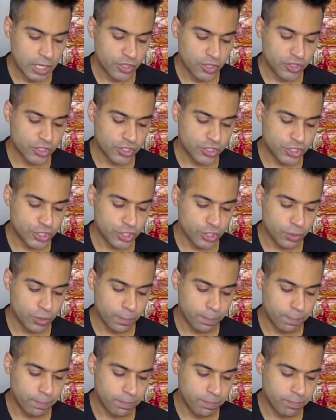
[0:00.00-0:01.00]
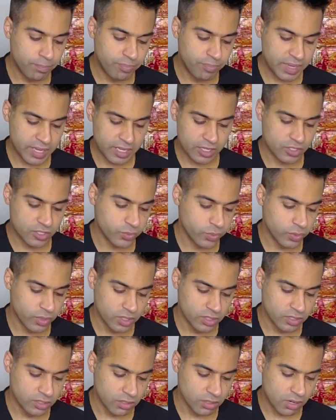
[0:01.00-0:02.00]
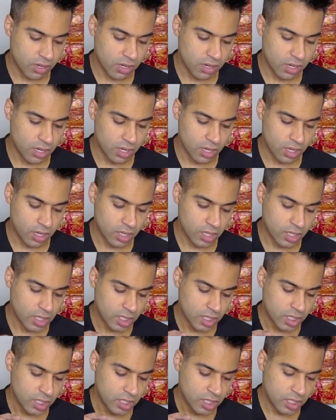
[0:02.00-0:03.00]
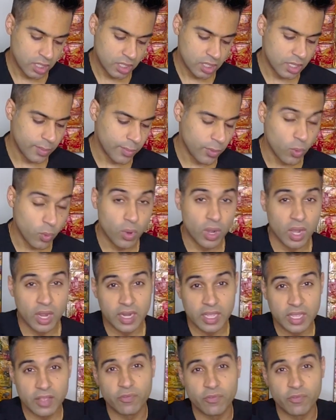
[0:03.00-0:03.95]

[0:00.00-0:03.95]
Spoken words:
The two biggest ones are, number one,